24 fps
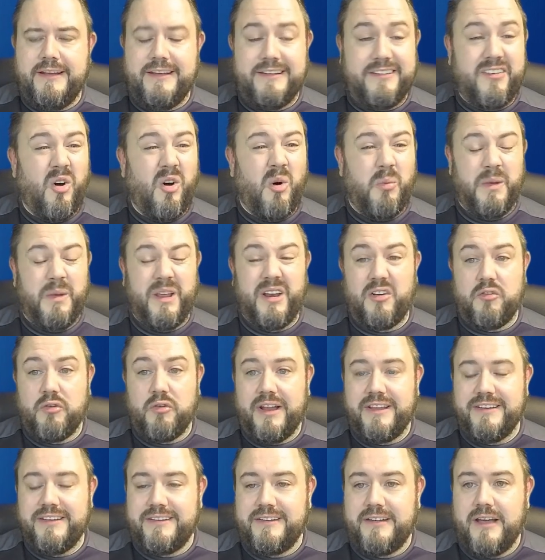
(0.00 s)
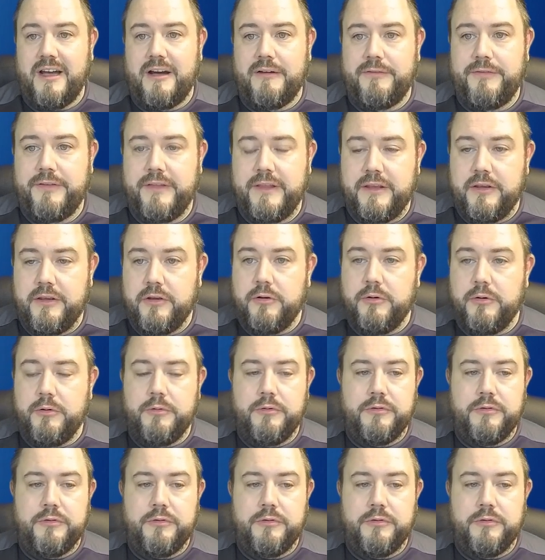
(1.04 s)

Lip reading: It's not been a great start for the U's